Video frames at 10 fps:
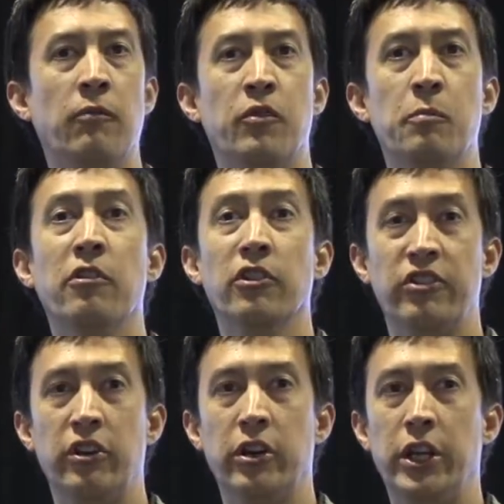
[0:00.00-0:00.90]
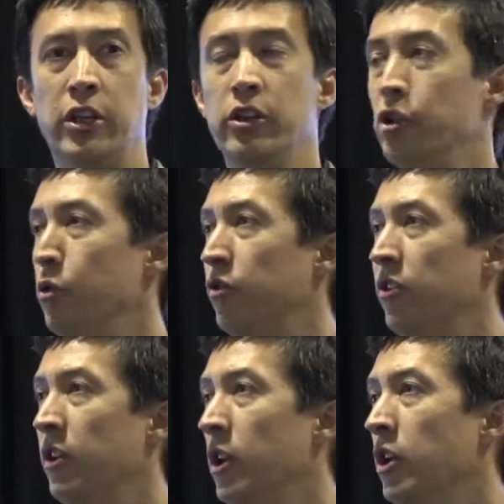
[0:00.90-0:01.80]
for military
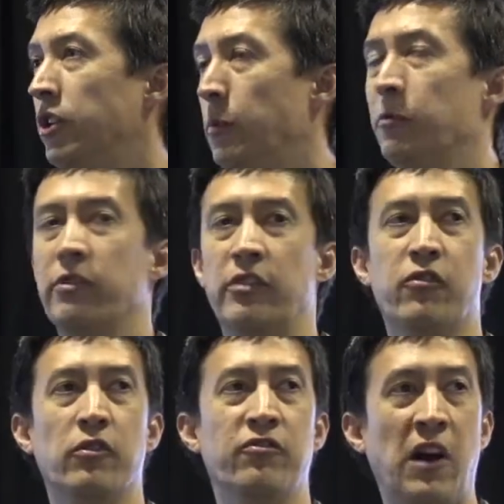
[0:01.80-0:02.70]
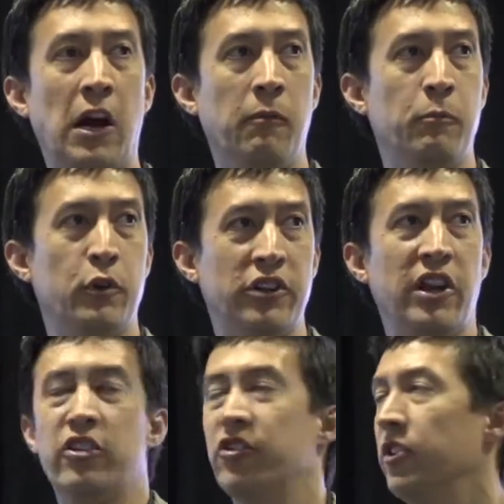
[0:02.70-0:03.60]
use, typically for fob
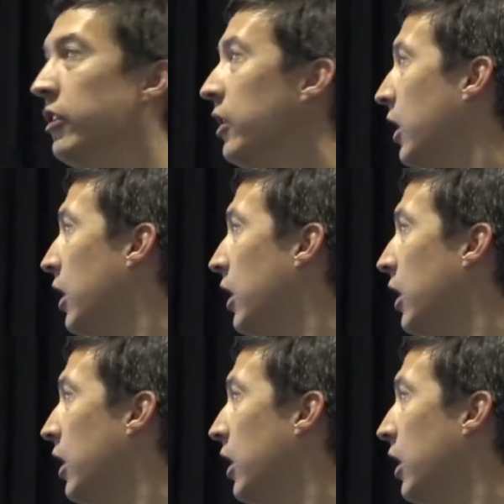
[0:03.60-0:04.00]
protection.